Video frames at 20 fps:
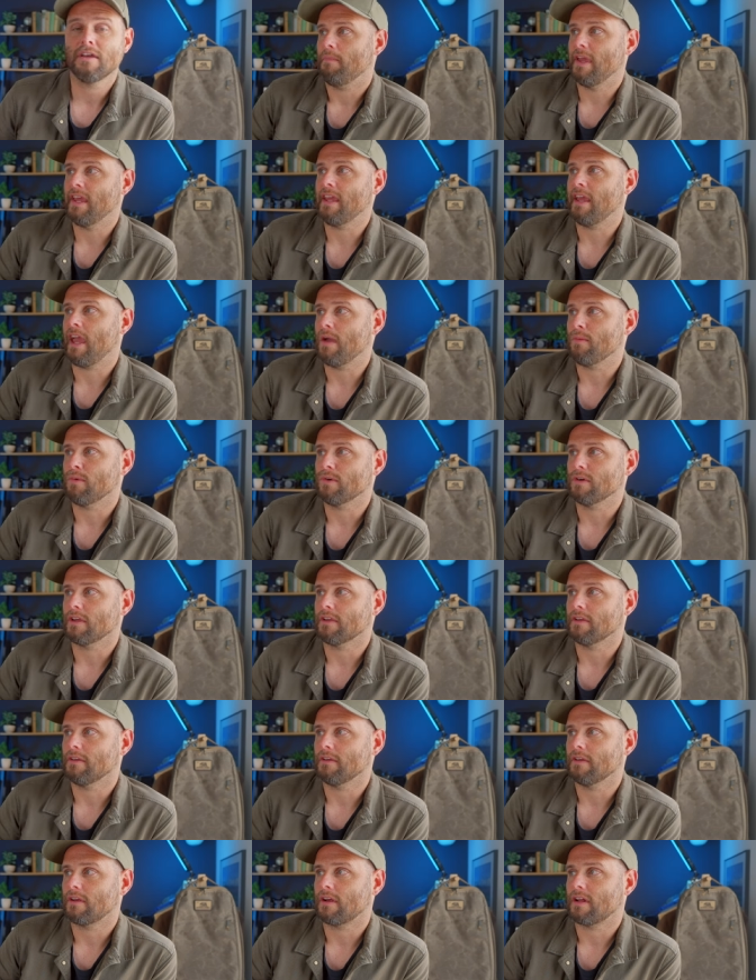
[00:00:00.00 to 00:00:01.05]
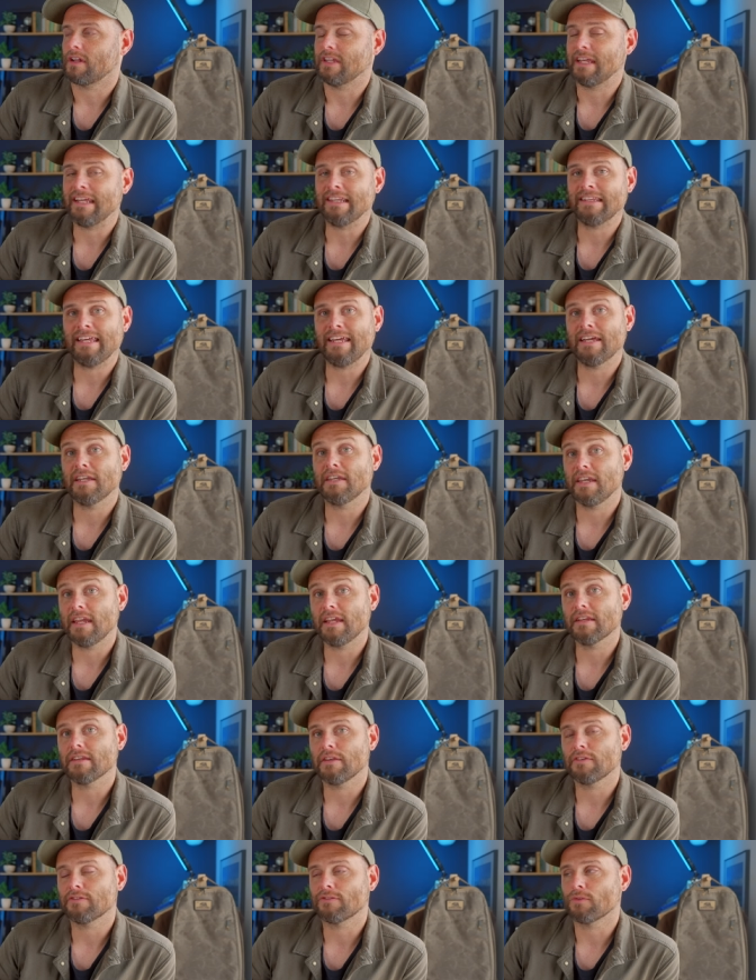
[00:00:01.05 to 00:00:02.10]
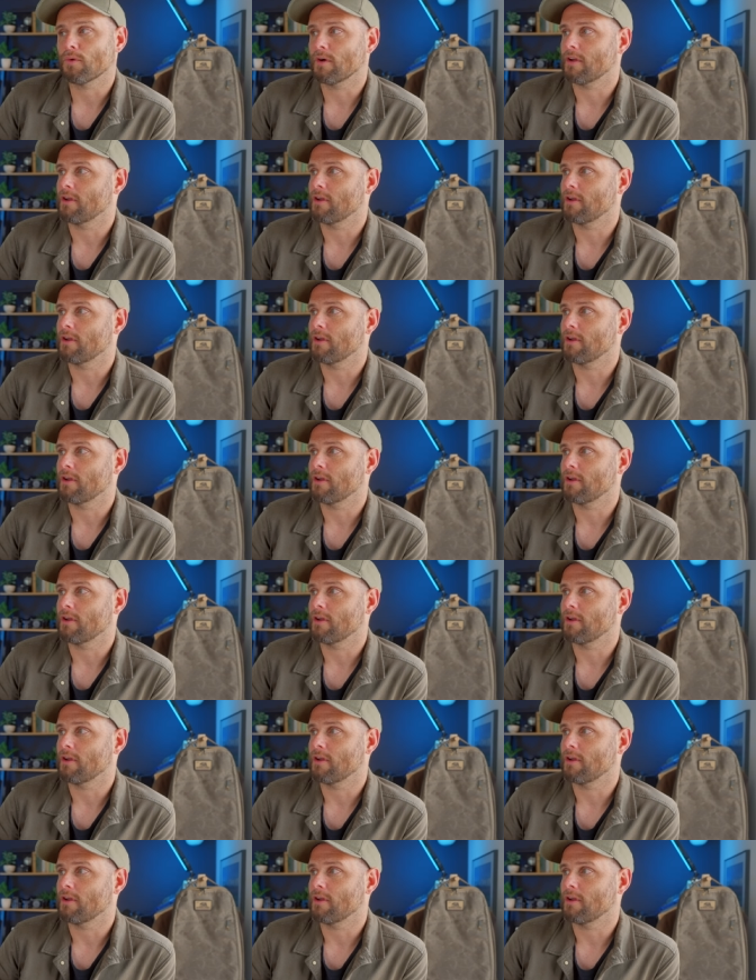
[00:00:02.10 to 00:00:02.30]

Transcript: Being able to cleanly and neatly store